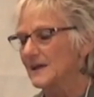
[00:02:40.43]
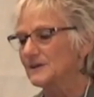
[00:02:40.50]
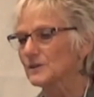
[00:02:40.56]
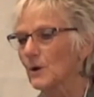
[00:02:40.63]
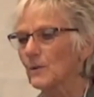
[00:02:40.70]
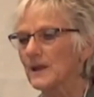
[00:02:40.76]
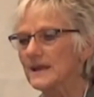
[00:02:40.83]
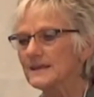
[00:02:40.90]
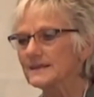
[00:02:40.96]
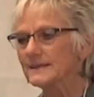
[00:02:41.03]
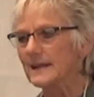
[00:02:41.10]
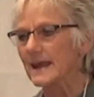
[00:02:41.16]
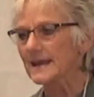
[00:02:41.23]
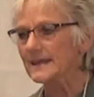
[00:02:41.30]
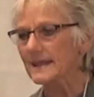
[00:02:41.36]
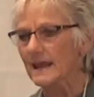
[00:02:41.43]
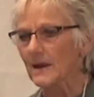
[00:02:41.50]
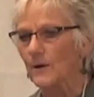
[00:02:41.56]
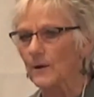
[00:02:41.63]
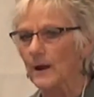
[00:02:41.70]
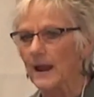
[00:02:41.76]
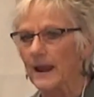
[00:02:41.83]
So he stayed
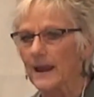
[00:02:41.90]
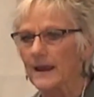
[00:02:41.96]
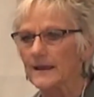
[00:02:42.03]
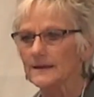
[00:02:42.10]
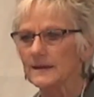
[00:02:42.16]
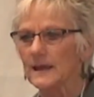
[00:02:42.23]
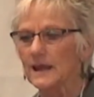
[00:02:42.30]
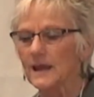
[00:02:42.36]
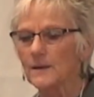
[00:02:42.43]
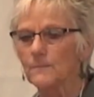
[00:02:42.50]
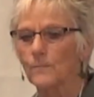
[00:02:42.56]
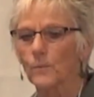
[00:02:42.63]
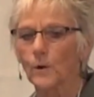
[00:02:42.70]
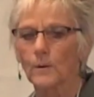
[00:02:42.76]
there and he